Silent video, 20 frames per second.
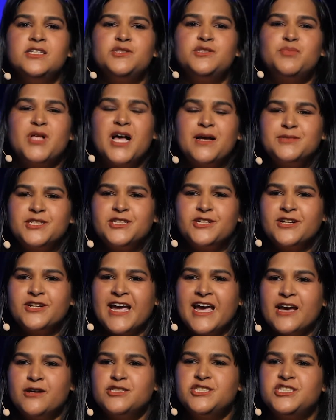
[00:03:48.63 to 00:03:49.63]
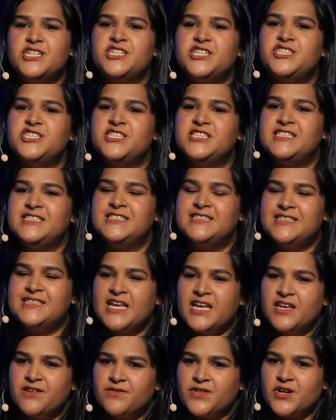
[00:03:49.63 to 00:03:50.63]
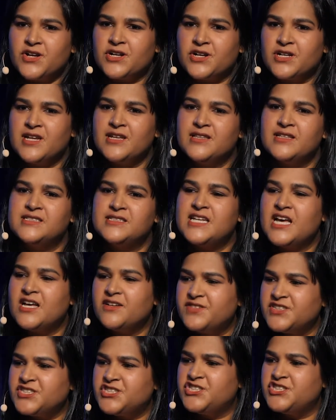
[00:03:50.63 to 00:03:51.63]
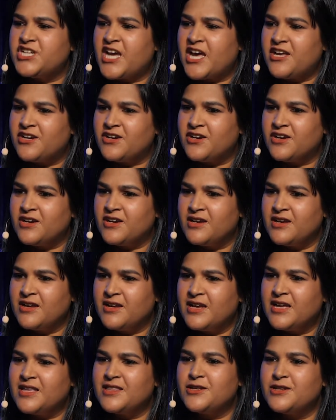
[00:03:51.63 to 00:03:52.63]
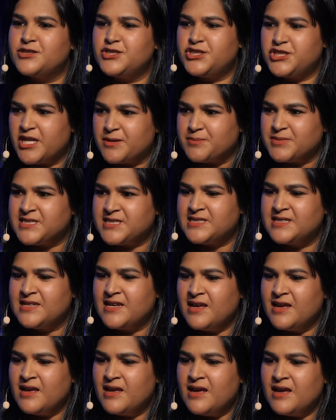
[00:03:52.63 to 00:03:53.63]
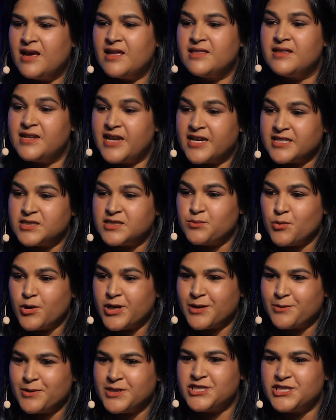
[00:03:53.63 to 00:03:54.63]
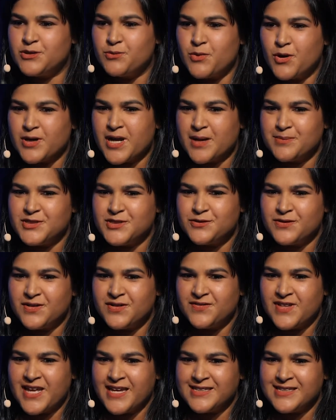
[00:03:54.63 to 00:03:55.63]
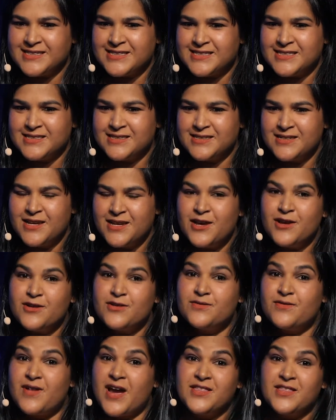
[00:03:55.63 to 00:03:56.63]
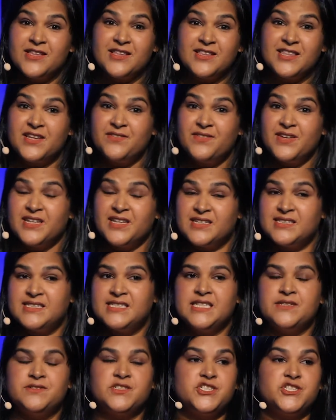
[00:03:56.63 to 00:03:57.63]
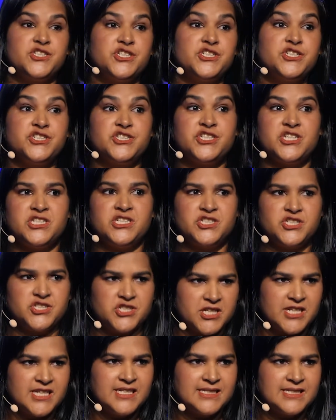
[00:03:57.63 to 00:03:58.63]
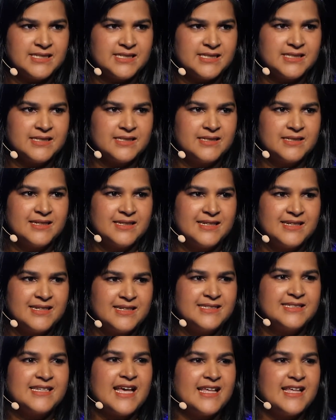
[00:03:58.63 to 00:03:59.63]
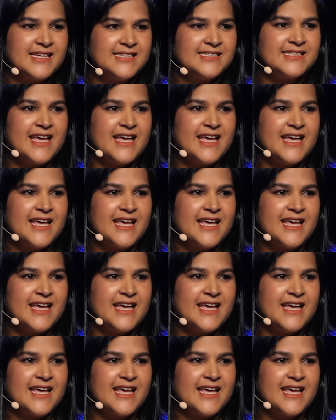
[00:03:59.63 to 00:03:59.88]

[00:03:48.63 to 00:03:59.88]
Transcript: She plopped on her couch, and she savored the television chatter and those chips. And the next morning, when she woke up to reflect, rather than living in a sea of should, should, and shouldn'ts, Sally